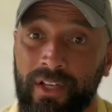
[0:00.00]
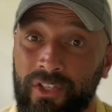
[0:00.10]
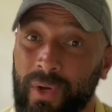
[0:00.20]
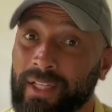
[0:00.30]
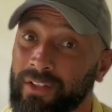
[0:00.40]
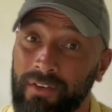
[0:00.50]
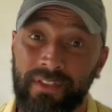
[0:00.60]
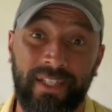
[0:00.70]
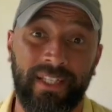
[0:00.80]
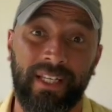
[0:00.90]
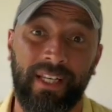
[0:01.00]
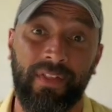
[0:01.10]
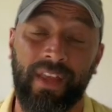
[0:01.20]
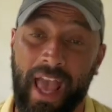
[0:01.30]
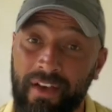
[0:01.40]
so I'd love to see
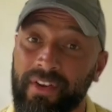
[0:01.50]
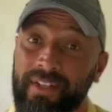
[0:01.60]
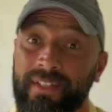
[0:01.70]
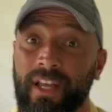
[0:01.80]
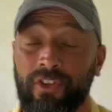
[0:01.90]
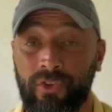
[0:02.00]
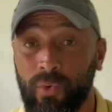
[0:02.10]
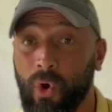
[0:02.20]
the evidence that you